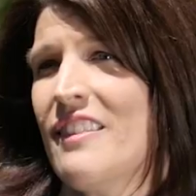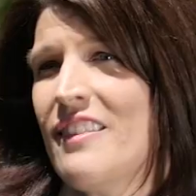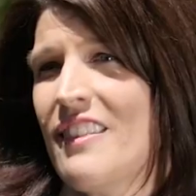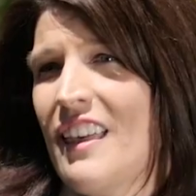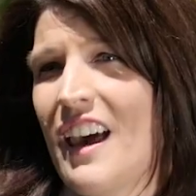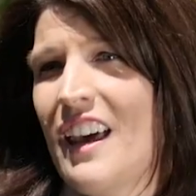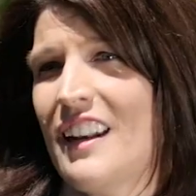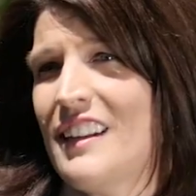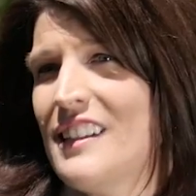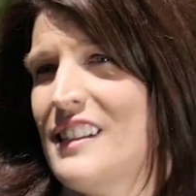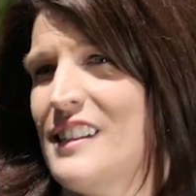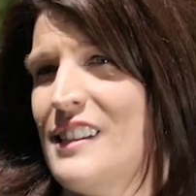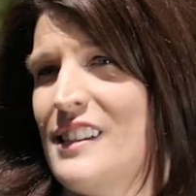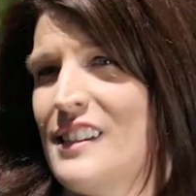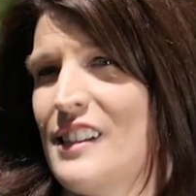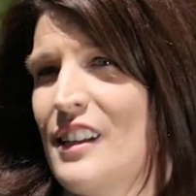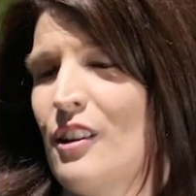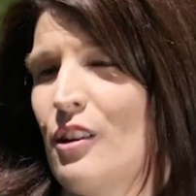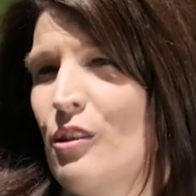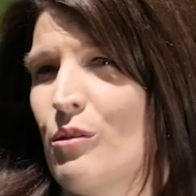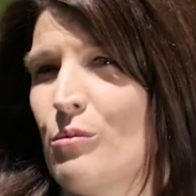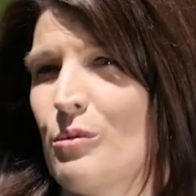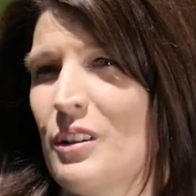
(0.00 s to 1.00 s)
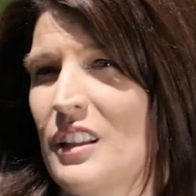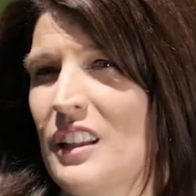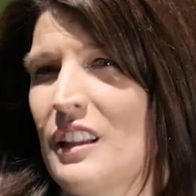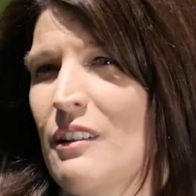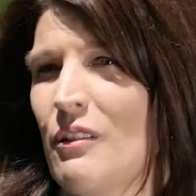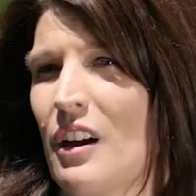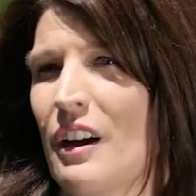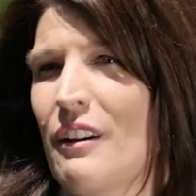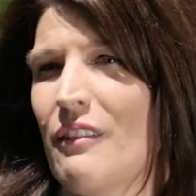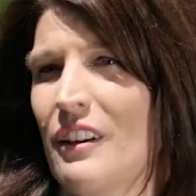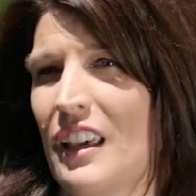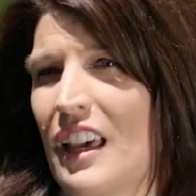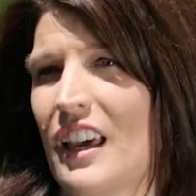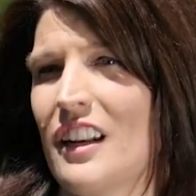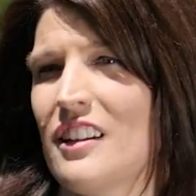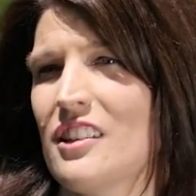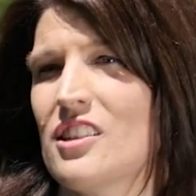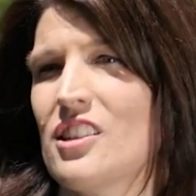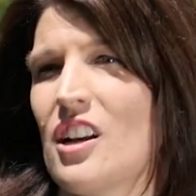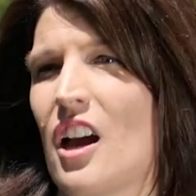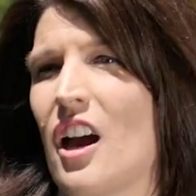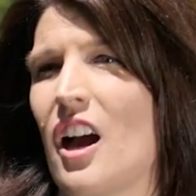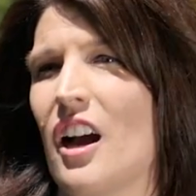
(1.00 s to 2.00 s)
that is, really why we had
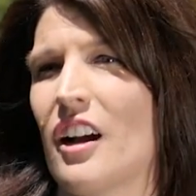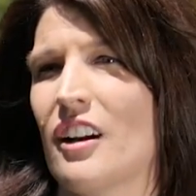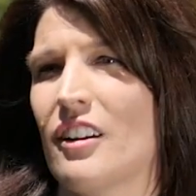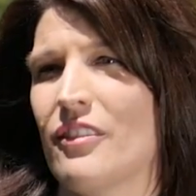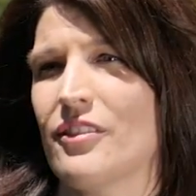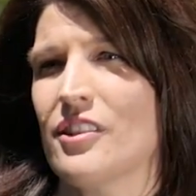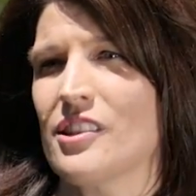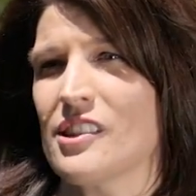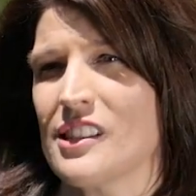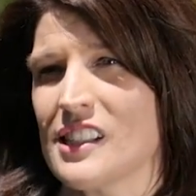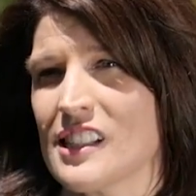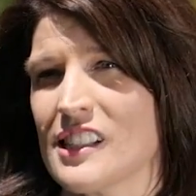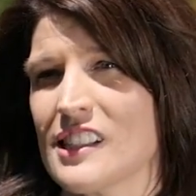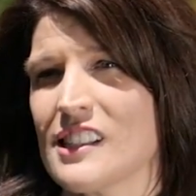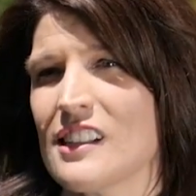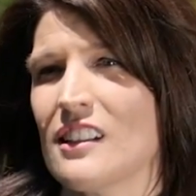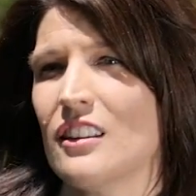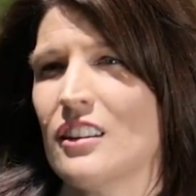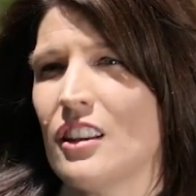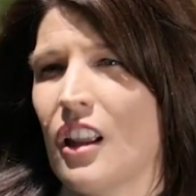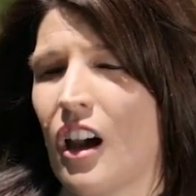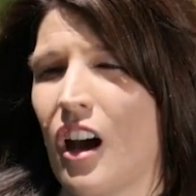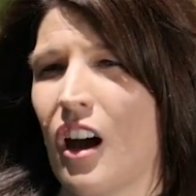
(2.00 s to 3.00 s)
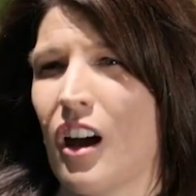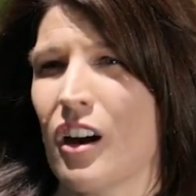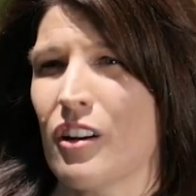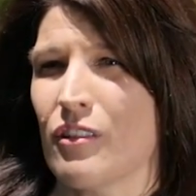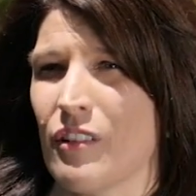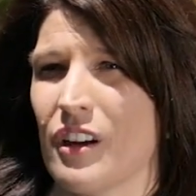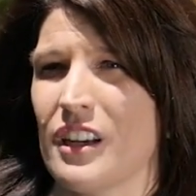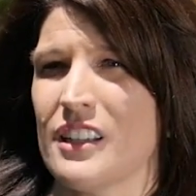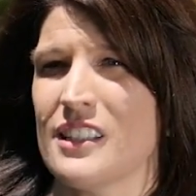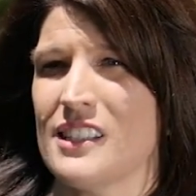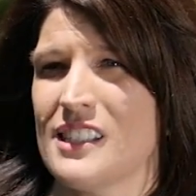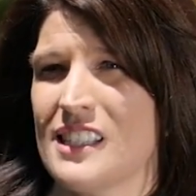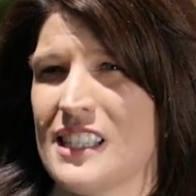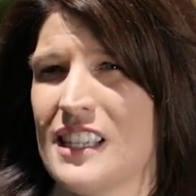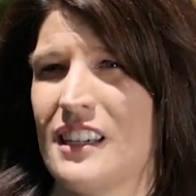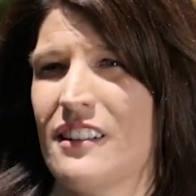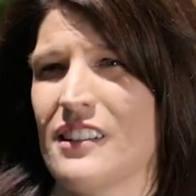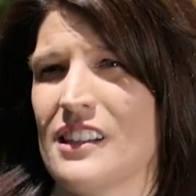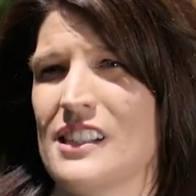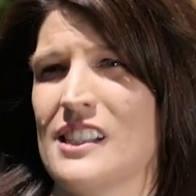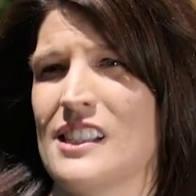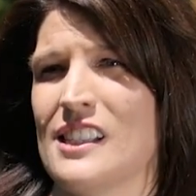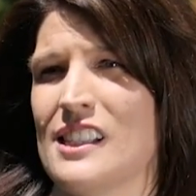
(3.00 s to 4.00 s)
a shock versus a long run
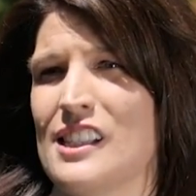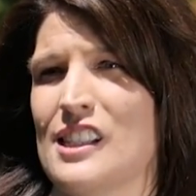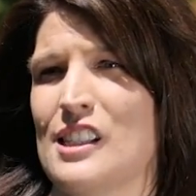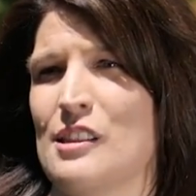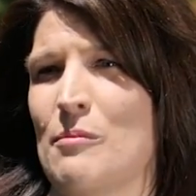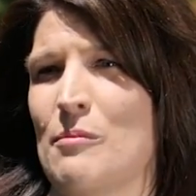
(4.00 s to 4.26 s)
decrease in